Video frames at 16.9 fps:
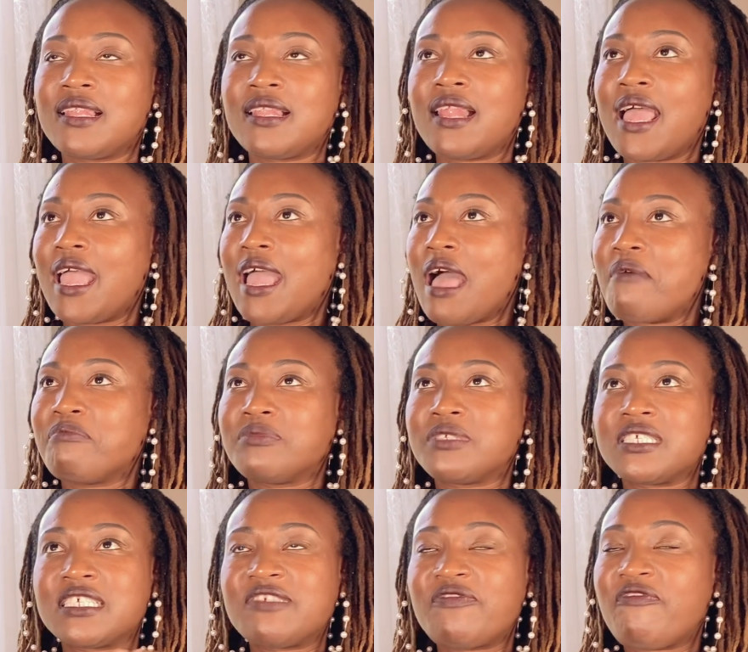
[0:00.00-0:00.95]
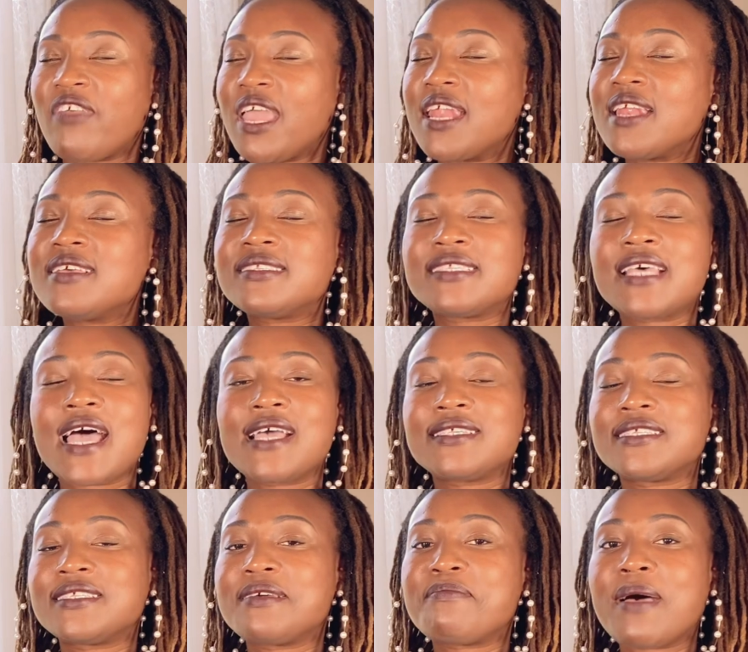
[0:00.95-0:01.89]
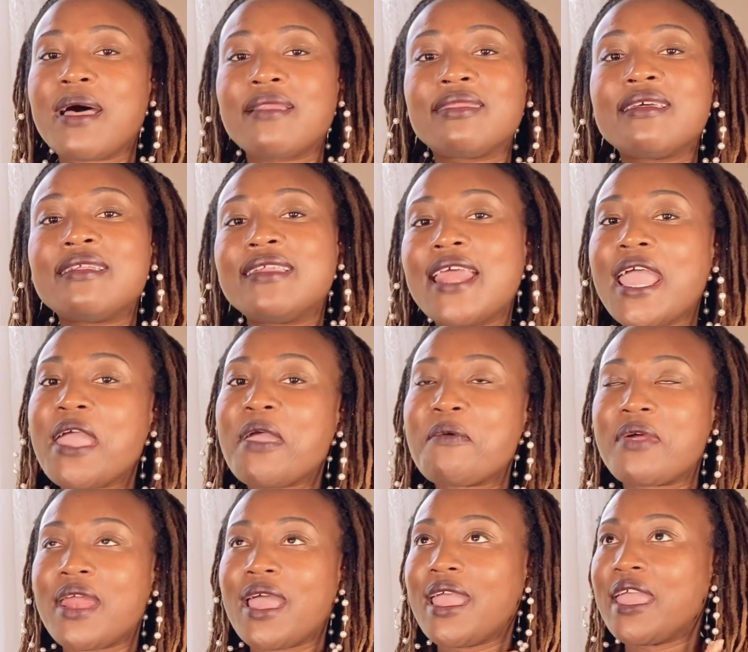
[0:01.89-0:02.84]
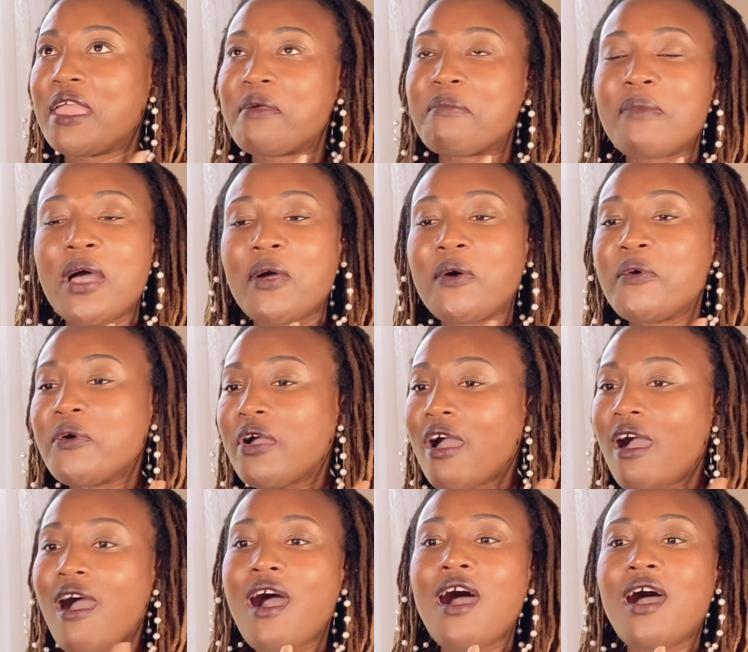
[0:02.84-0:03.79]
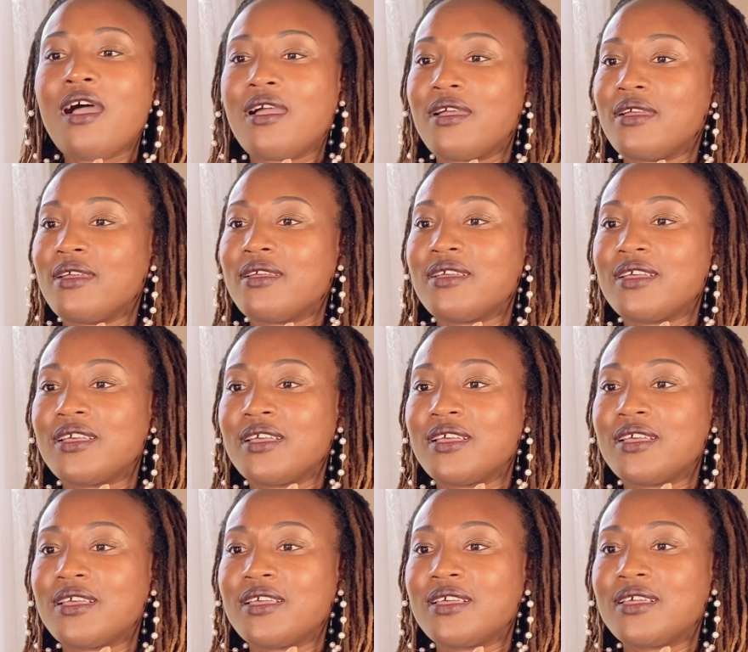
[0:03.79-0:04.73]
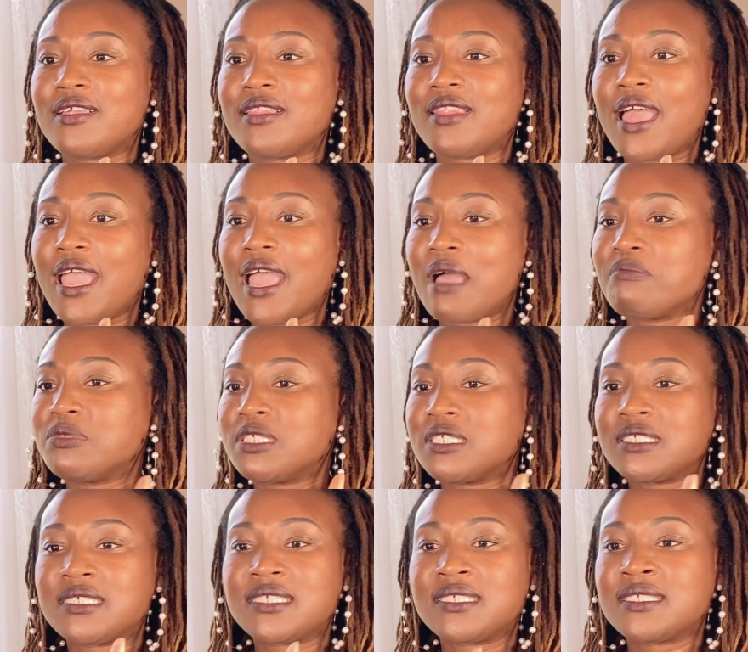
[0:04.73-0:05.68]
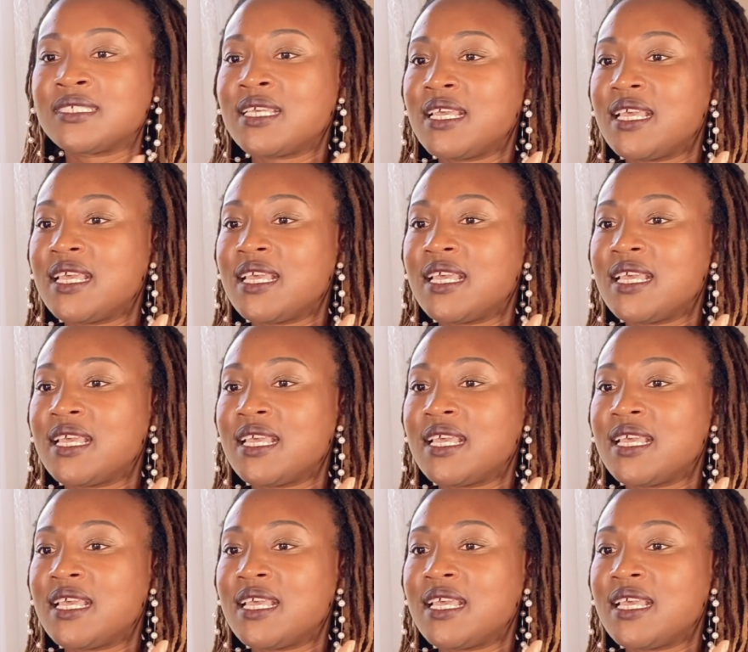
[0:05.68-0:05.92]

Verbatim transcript: like I'm just fantasizing about the day when I get my own car. Like I'm just,